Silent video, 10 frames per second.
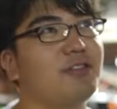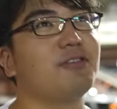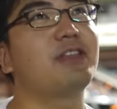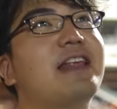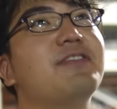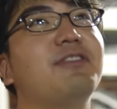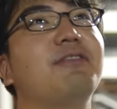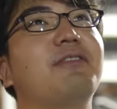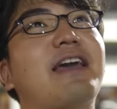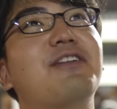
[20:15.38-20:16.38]
you didn't
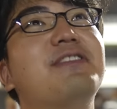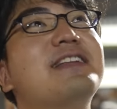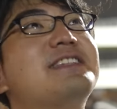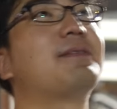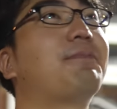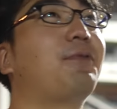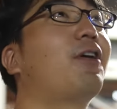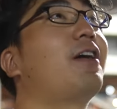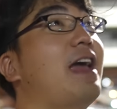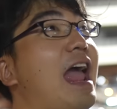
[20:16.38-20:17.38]
do like you didn't
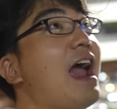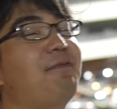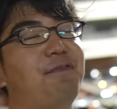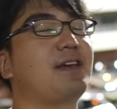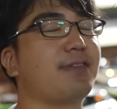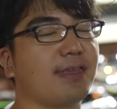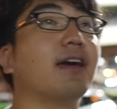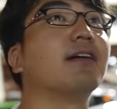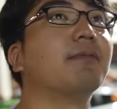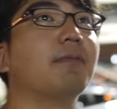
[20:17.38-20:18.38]
support
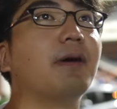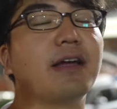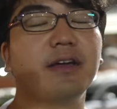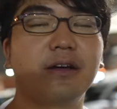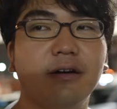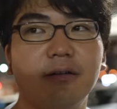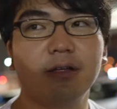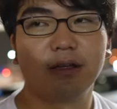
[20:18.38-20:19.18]
everything. Like you know.